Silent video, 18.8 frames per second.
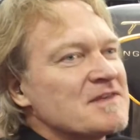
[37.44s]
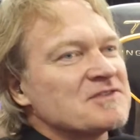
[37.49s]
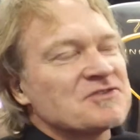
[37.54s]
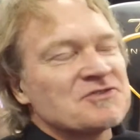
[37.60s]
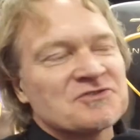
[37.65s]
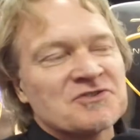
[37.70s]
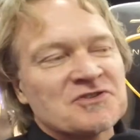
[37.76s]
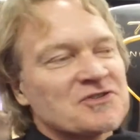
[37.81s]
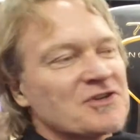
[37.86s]

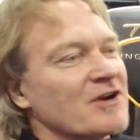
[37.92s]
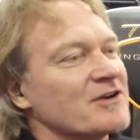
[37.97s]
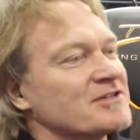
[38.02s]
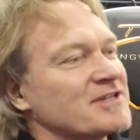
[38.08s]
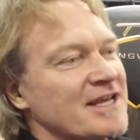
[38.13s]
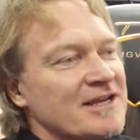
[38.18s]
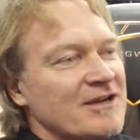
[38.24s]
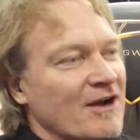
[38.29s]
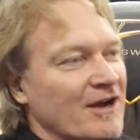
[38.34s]
This is just our
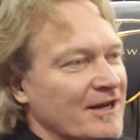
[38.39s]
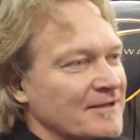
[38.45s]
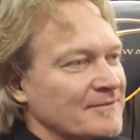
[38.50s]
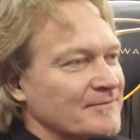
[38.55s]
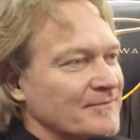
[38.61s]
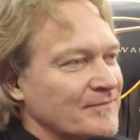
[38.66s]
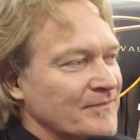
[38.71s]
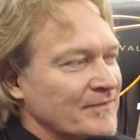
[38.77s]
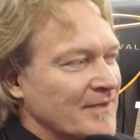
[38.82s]
take on
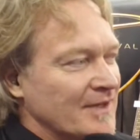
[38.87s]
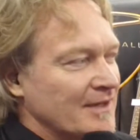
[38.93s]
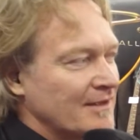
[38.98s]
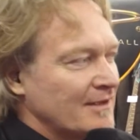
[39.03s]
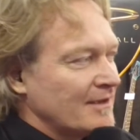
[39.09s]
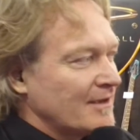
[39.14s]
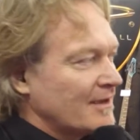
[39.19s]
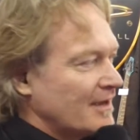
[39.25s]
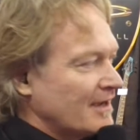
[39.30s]
it.
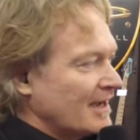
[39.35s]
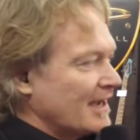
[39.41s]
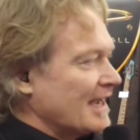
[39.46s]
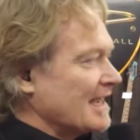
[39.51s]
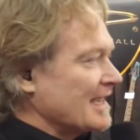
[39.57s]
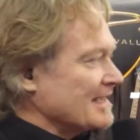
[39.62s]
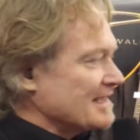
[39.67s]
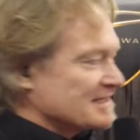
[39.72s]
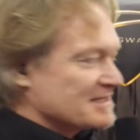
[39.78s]

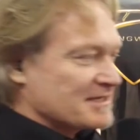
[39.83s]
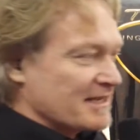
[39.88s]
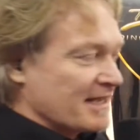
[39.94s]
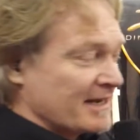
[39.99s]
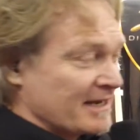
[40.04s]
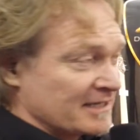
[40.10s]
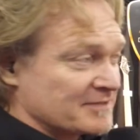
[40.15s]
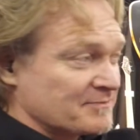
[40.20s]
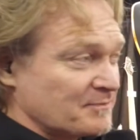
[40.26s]

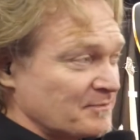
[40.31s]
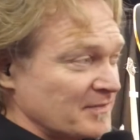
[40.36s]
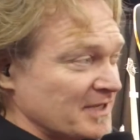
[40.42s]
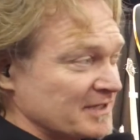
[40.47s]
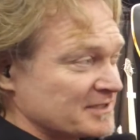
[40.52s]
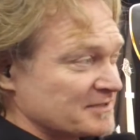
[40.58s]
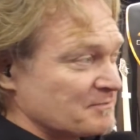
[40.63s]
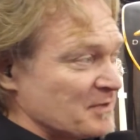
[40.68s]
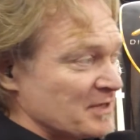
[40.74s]

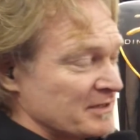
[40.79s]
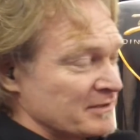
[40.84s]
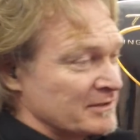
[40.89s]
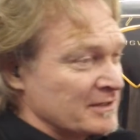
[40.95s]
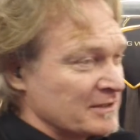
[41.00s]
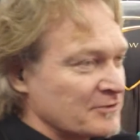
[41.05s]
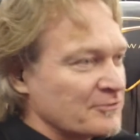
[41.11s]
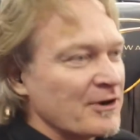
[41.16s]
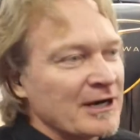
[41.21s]
It's
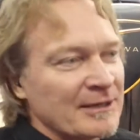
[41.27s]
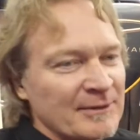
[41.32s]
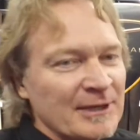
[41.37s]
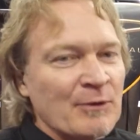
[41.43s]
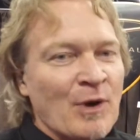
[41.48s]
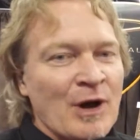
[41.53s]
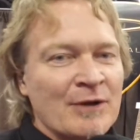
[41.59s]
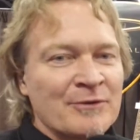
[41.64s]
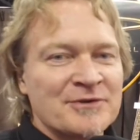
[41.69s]
been
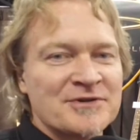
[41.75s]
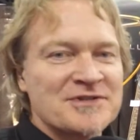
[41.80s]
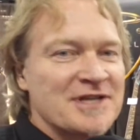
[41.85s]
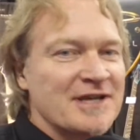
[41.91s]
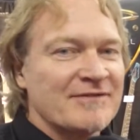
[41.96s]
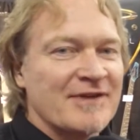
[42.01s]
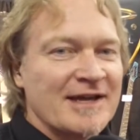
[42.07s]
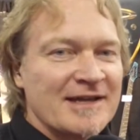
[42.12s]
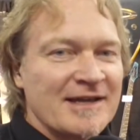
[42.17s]
incredibly well
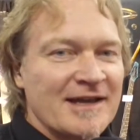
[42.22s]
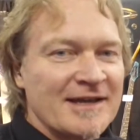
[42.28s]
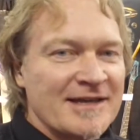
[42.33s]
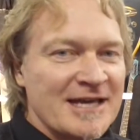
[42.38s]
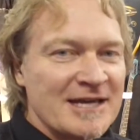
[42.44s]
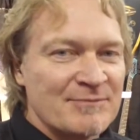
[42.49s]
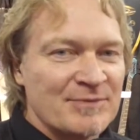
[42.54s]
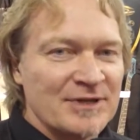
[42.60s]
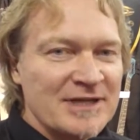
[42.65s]
received. I
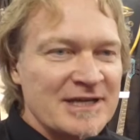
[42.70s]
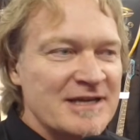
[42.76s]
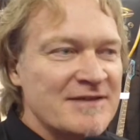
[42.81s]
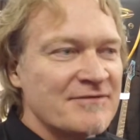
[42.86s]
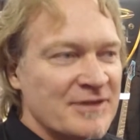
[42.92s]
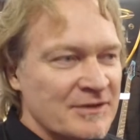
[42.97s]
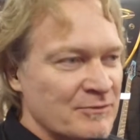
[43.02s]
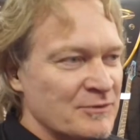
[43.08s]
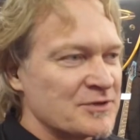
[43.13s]
can't
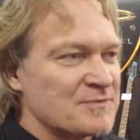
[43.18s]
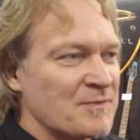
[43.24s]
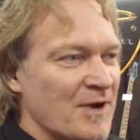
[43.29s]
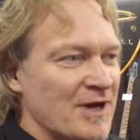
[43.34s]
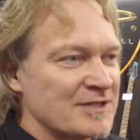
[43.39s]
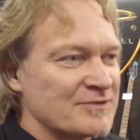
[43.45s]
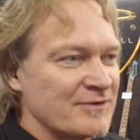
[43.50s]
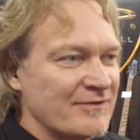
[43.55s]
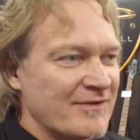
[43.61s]
believe the
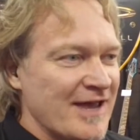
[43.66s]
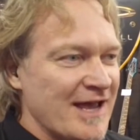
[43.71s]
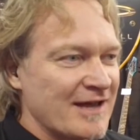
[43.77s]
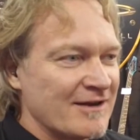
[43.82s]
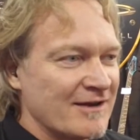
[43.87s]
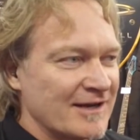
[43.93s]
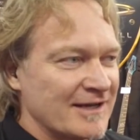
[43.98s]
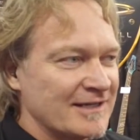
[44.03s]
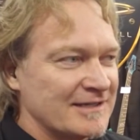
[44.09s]
response we've
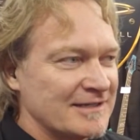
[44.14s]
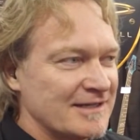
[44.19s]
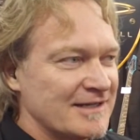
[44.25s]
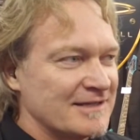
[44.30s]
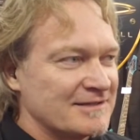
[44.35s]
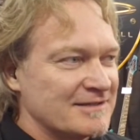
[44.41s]
had on it.